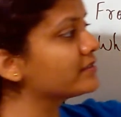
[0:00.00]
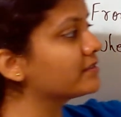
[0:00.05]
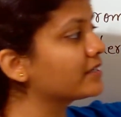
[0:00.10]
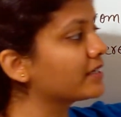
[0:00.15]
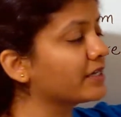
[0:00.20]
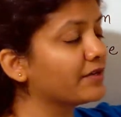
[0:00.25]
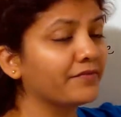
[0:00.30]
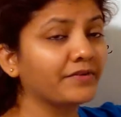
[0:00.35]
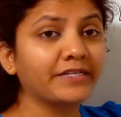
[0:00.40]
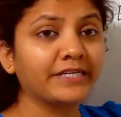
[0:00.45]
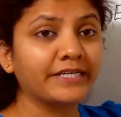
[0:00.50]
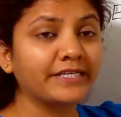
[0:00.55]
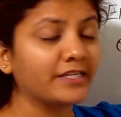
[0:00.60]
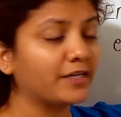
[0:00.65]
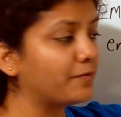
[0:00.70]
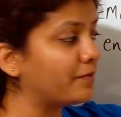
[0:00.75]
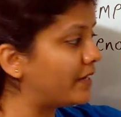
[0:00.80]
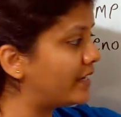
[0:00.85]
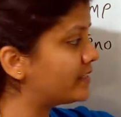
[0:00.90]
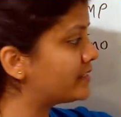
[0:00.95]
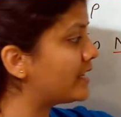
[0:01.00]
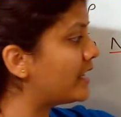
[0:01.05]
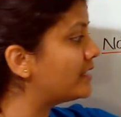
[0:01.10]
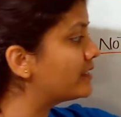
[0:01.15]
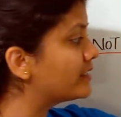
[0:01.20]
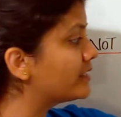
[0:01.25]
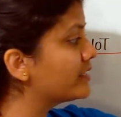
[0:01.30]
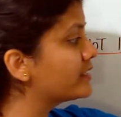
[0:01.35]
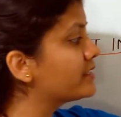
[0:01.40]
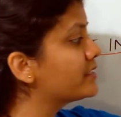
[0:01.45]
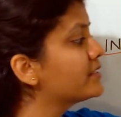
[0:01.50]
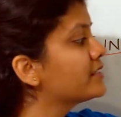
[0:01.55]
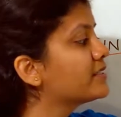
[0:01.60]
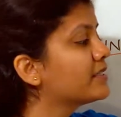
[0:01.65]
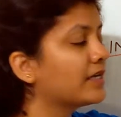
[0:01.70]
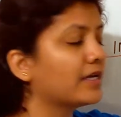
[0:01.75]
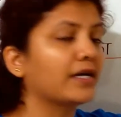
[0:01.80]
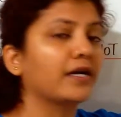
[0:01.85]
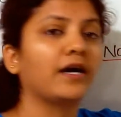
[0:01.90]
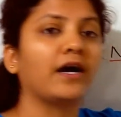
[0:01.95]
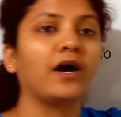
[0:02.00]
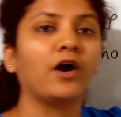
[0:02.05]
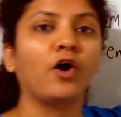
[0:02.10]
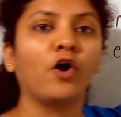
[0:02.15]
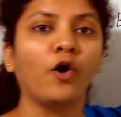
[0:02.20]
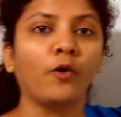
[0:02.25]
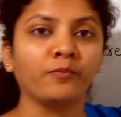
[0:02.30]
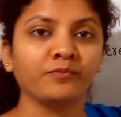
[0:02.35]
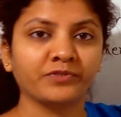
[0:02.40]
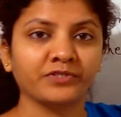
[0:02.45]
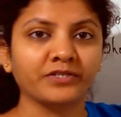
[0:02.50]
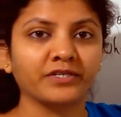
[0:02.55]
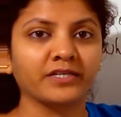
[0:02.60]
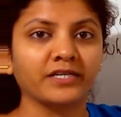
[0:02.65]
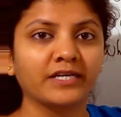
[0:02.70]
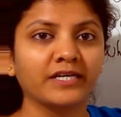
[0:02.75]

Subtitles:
is the given database and this is the option.